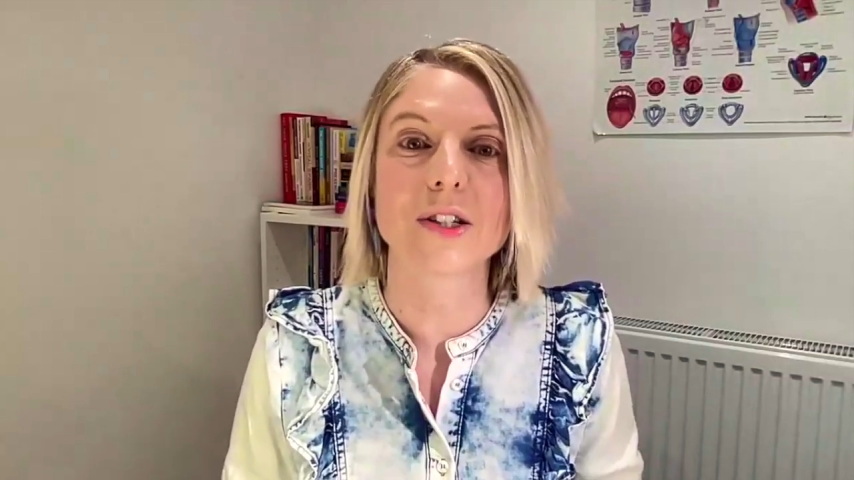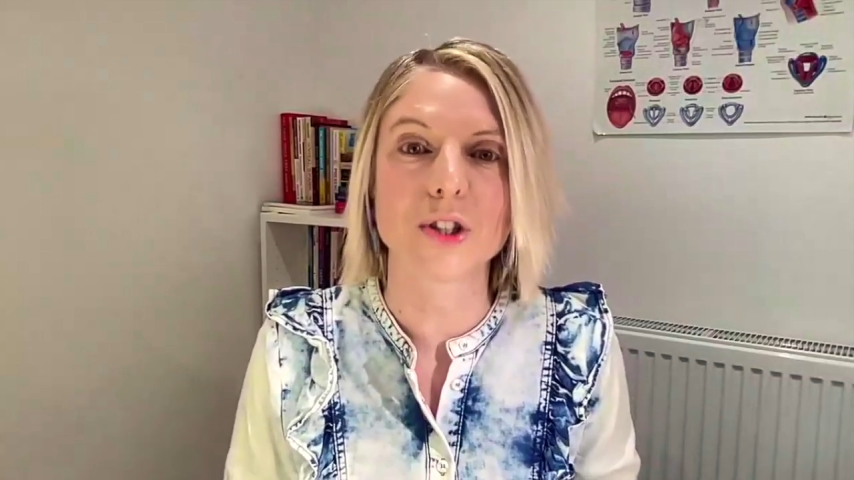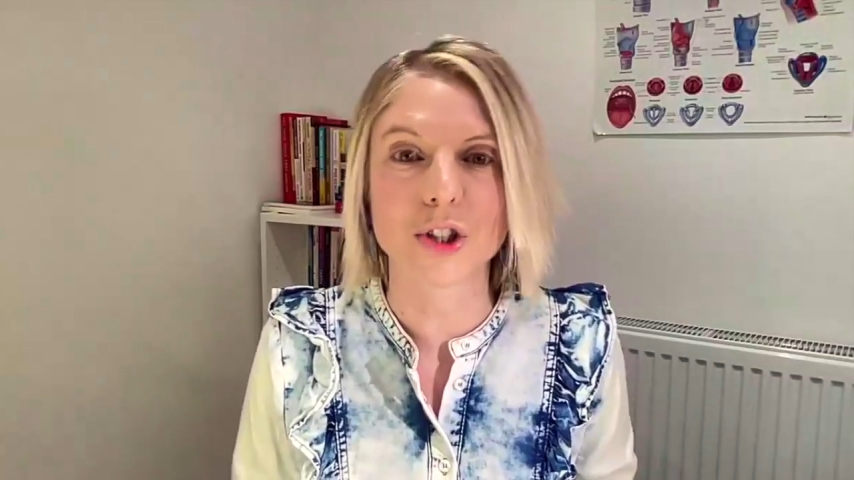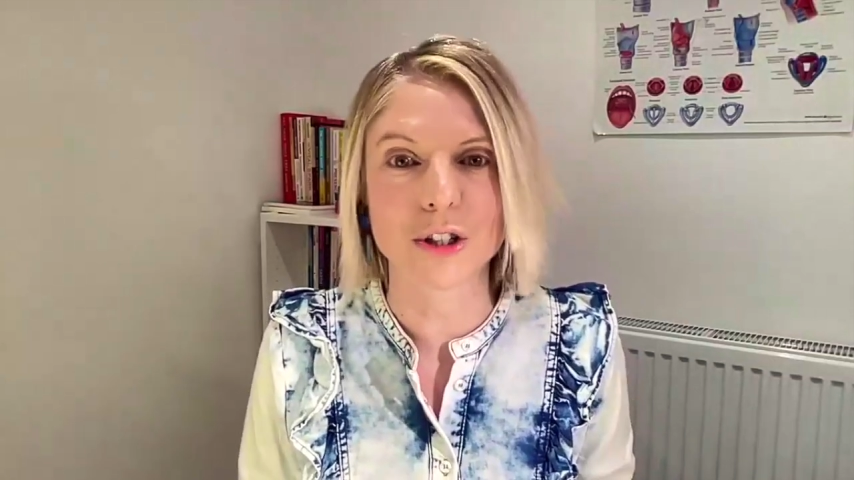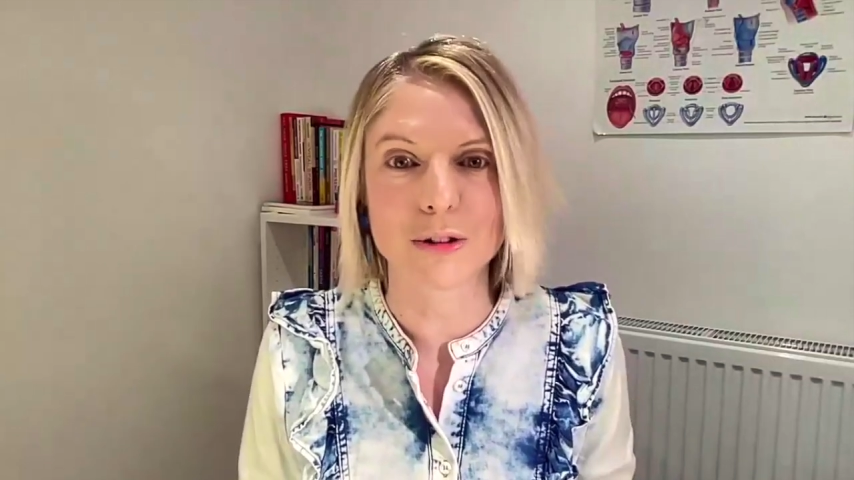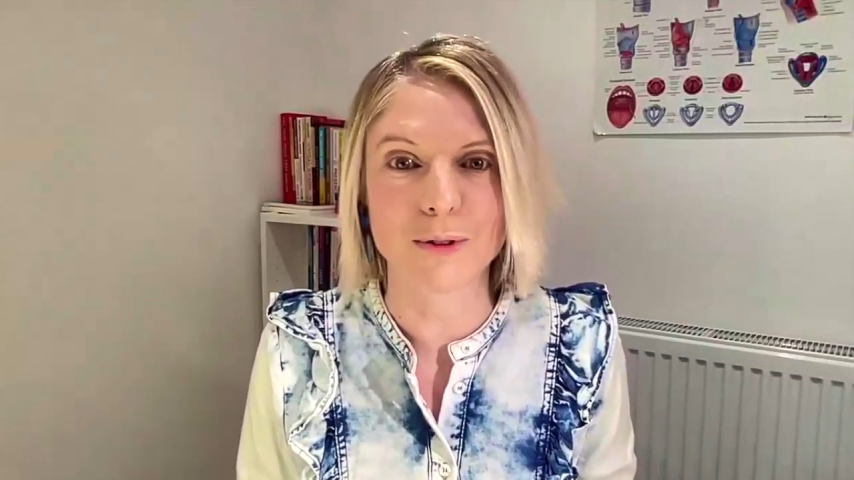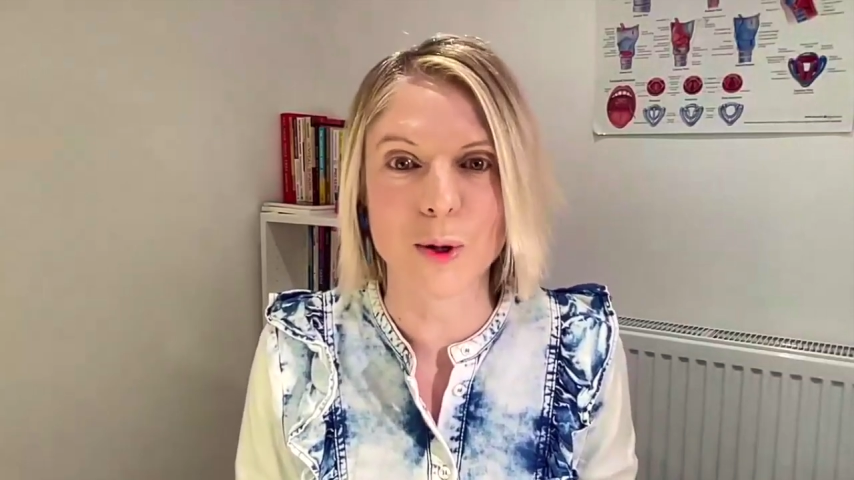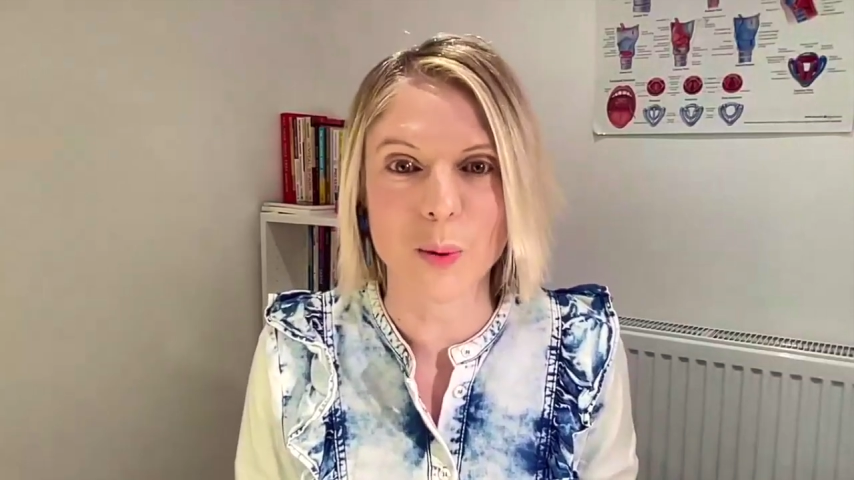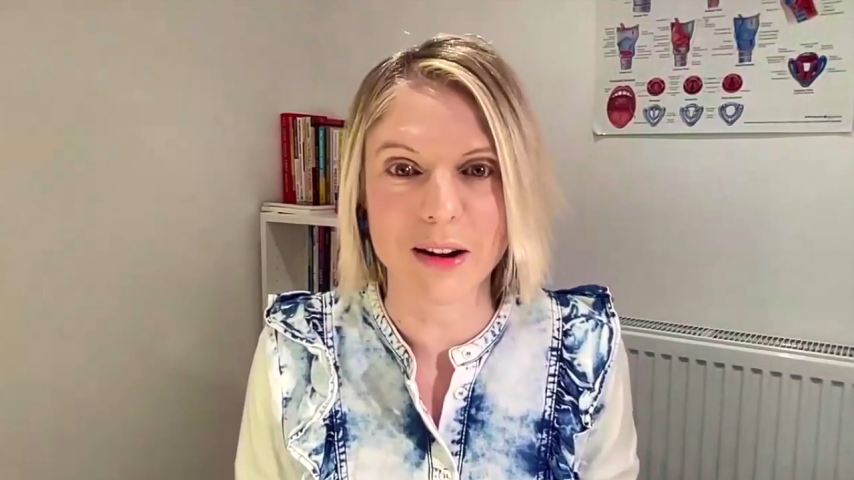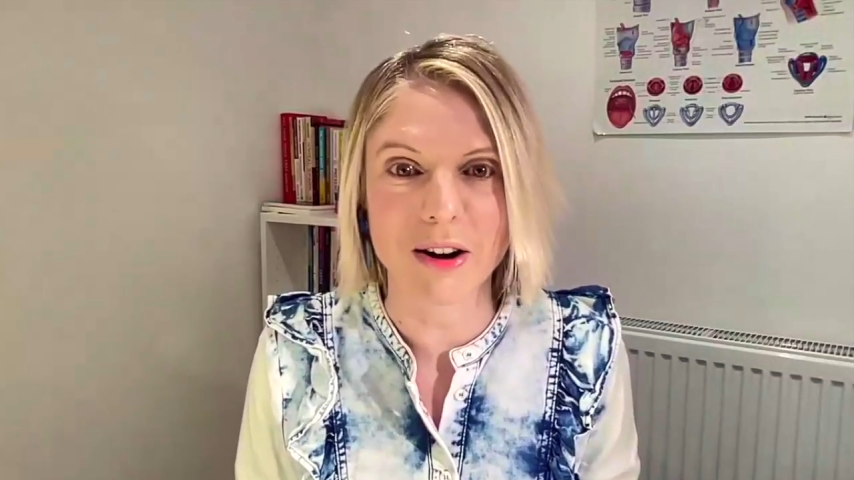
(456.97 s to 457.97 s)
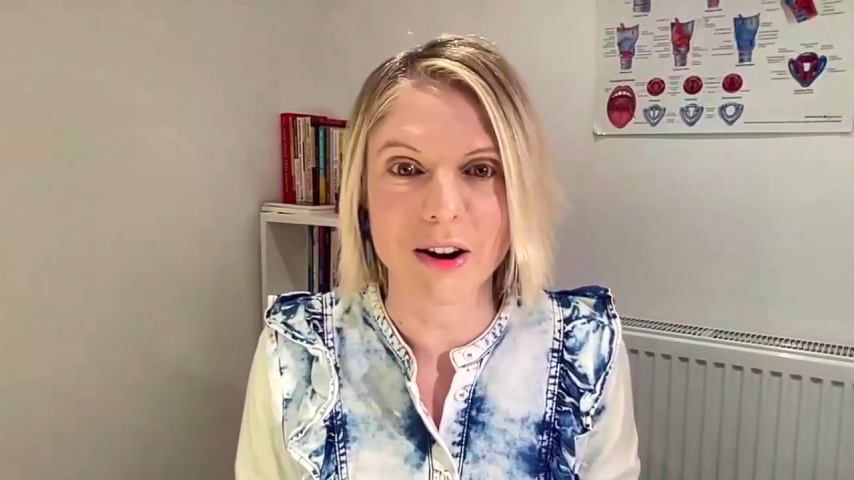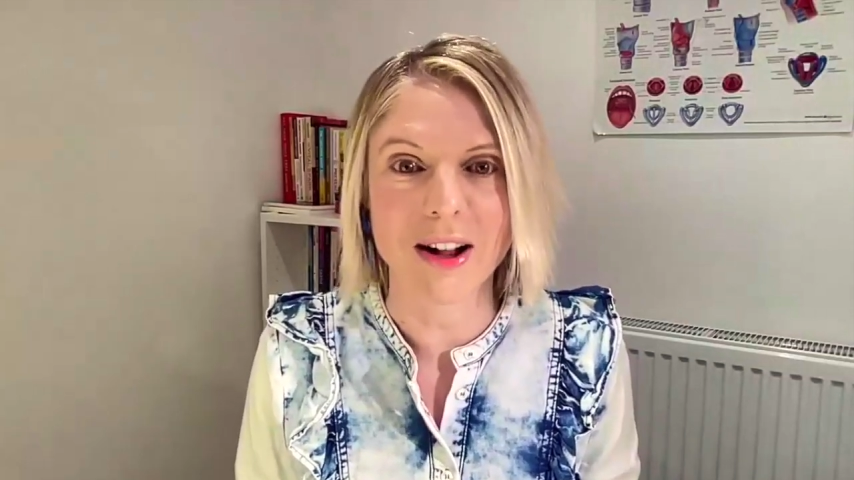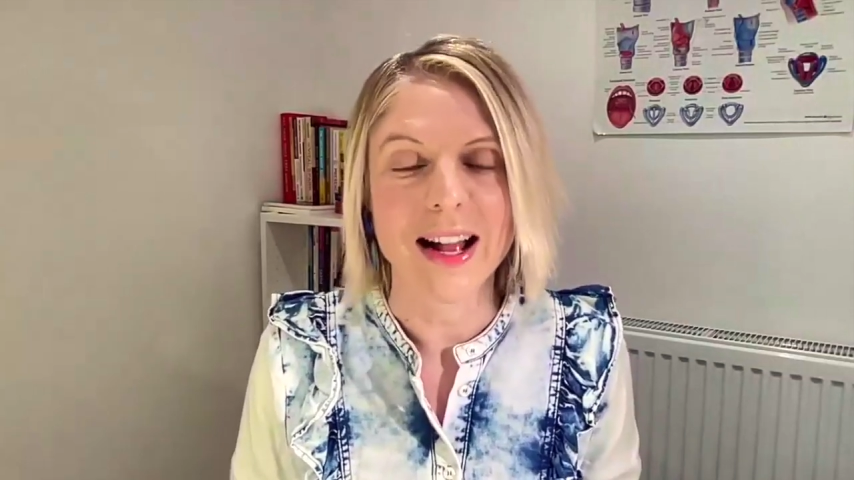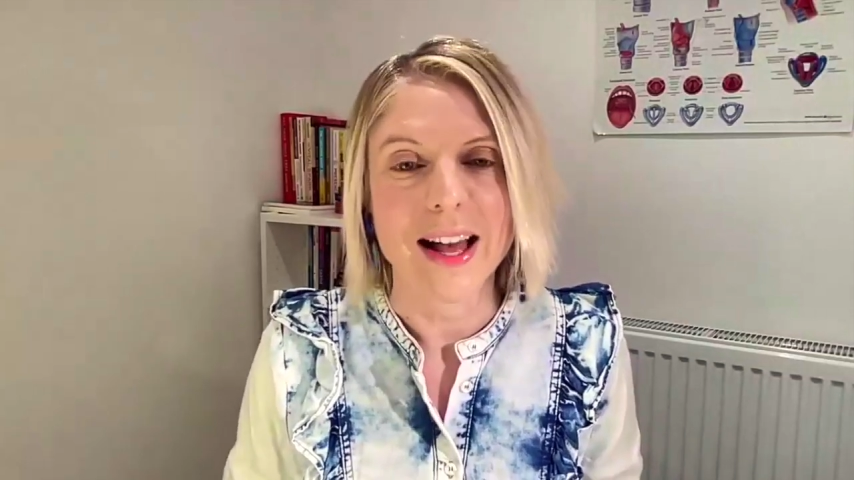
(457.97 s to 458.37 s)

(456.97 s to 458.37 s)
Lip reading: to the truth of who we are.